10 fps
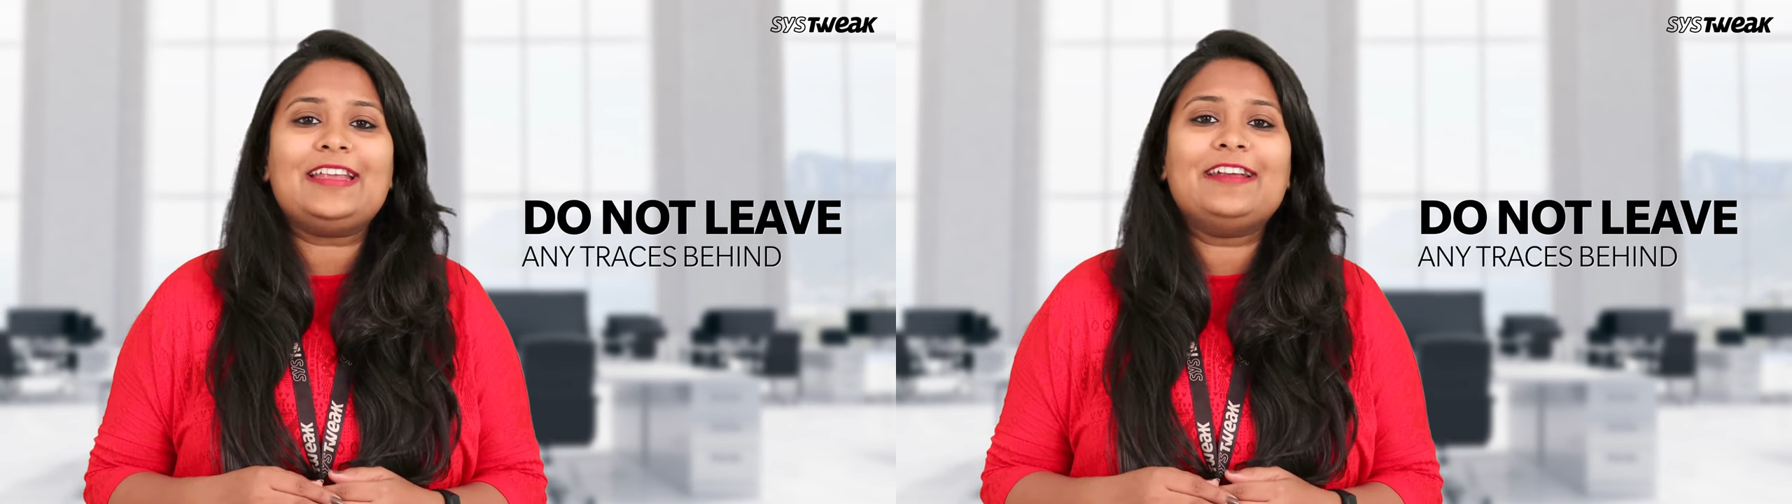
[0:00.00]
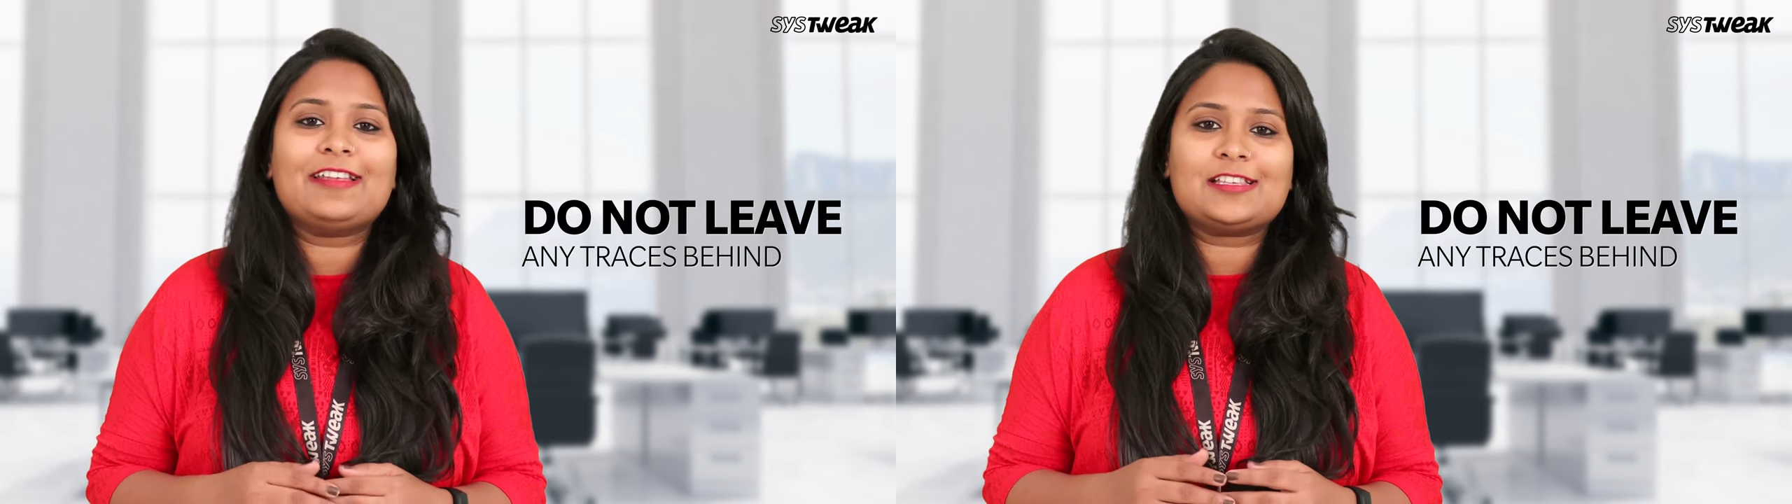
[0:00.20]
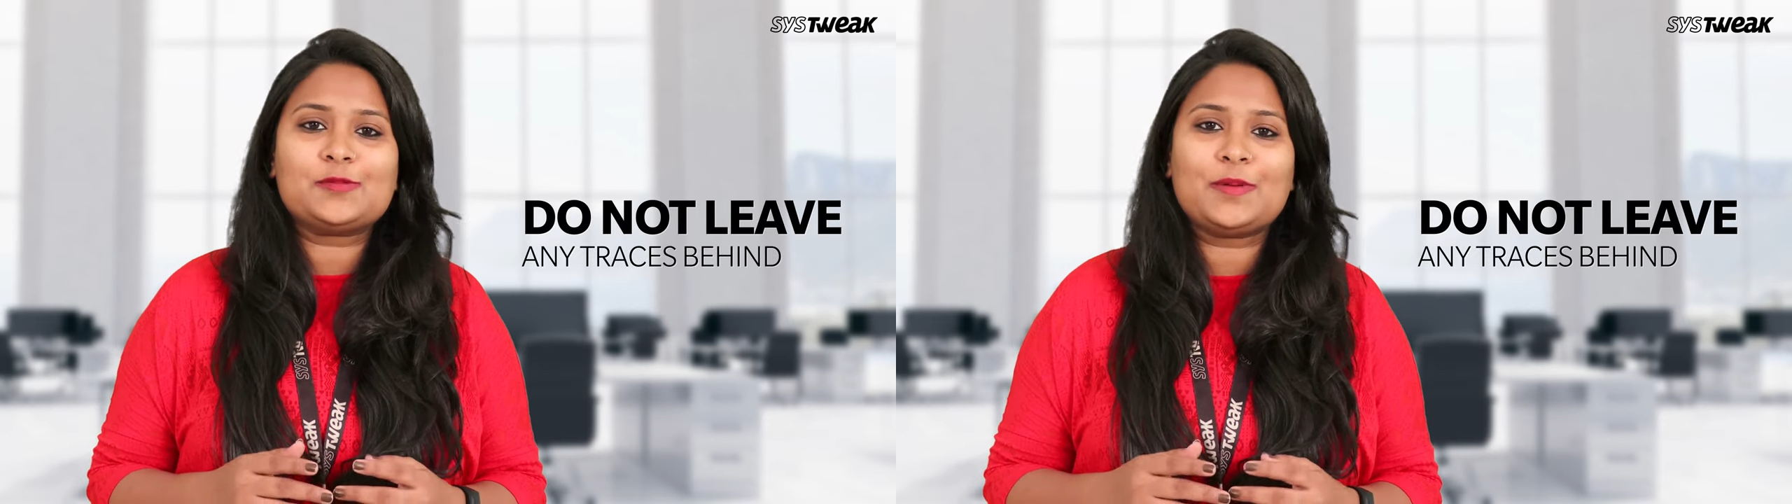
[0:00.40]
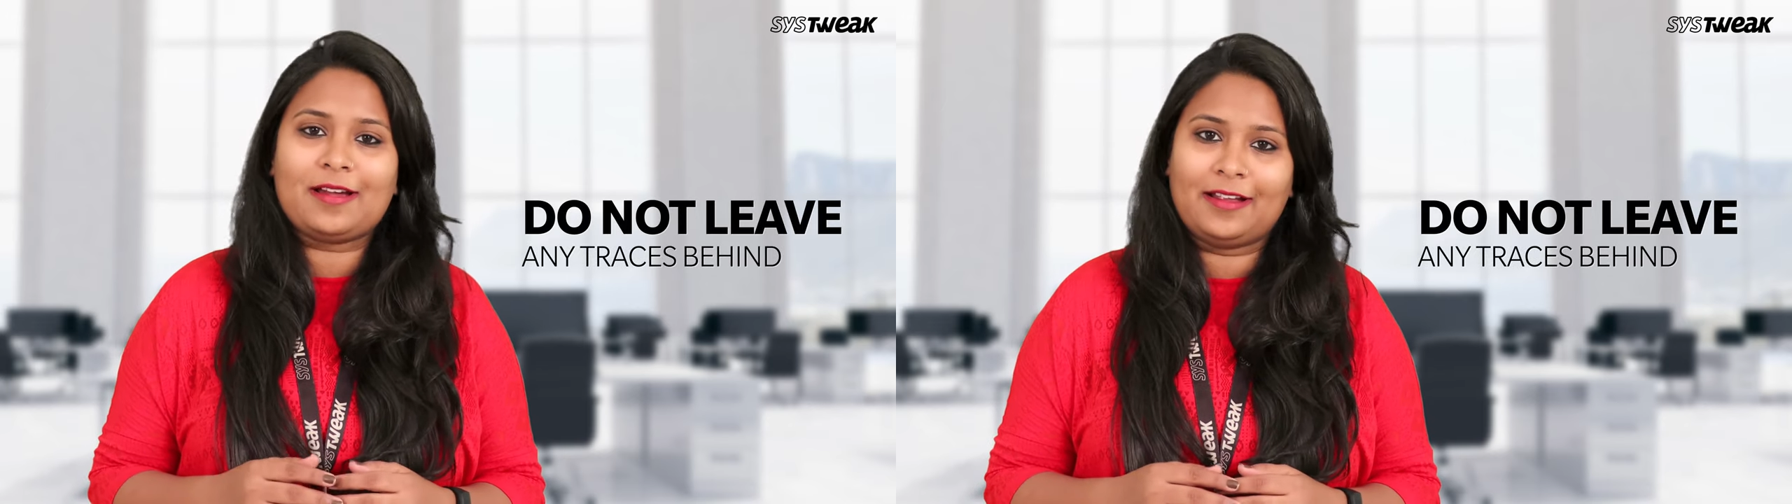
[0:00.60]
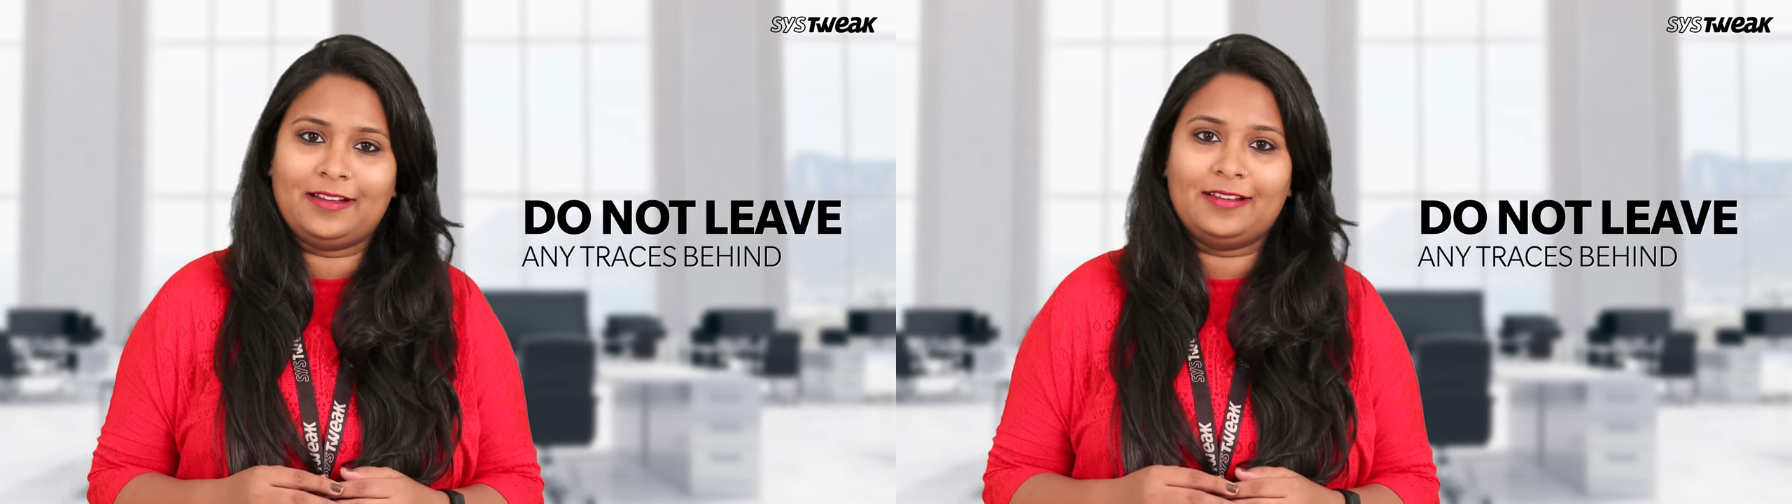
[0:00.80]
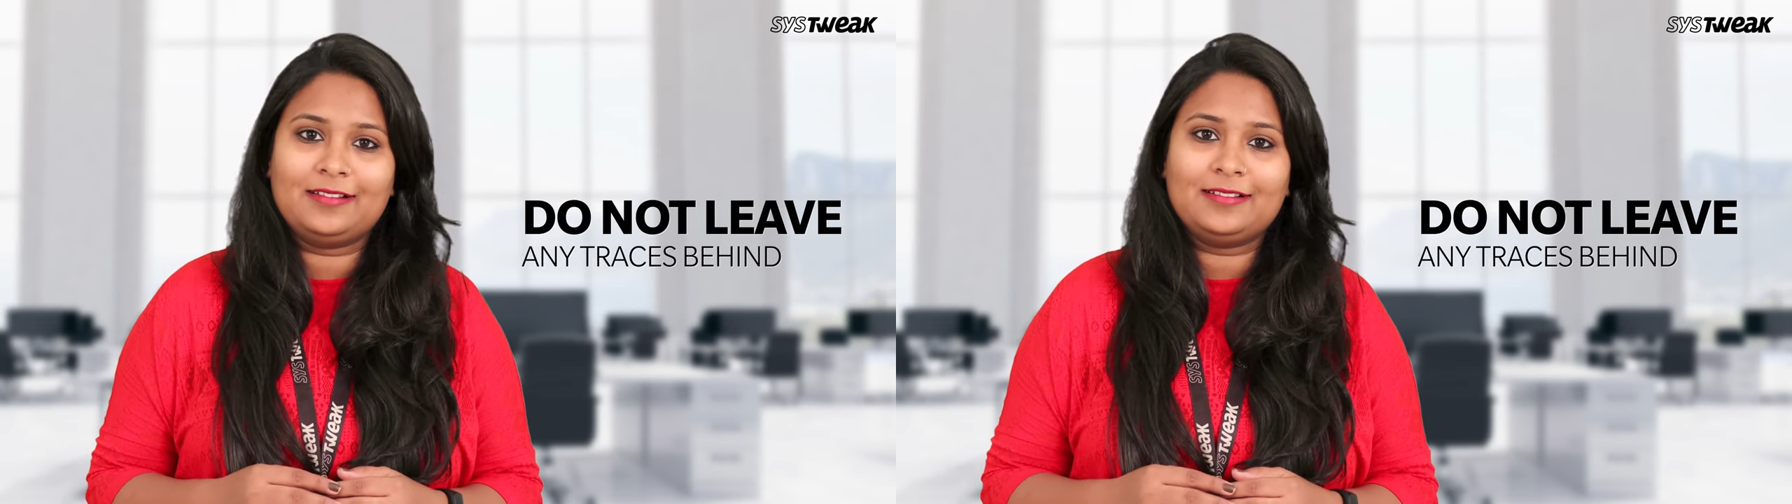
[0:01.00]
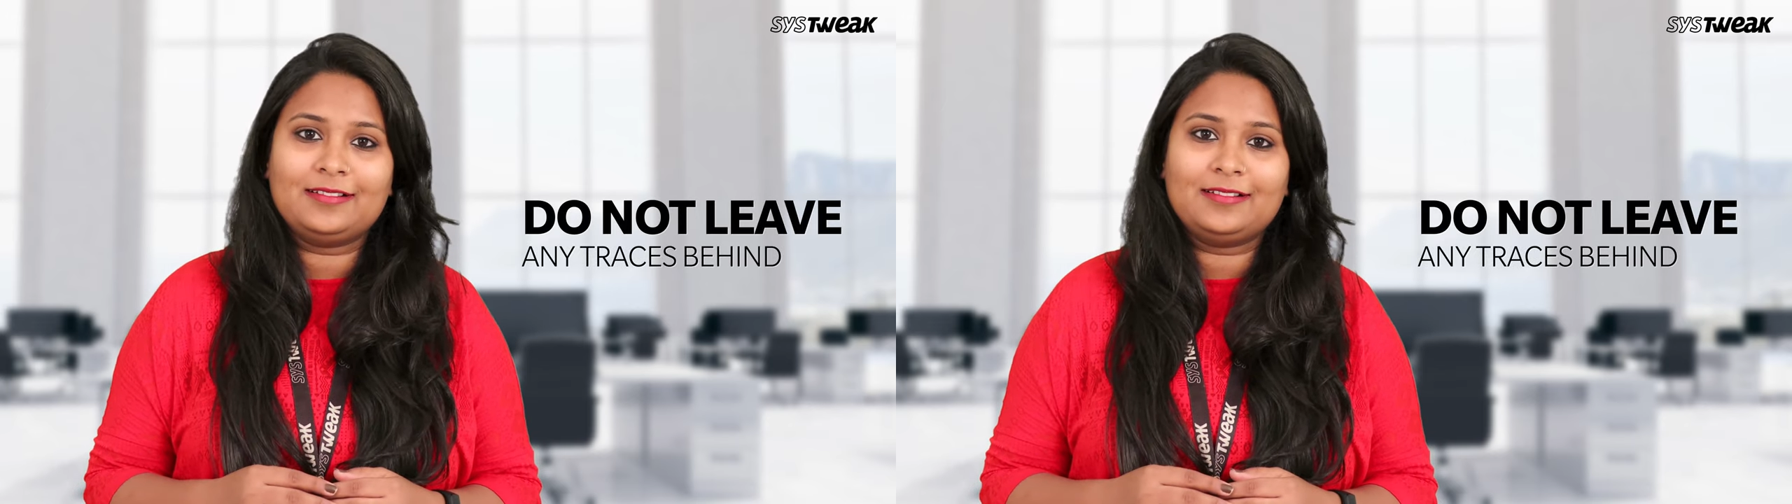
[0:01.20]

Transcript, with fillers: any traces behind.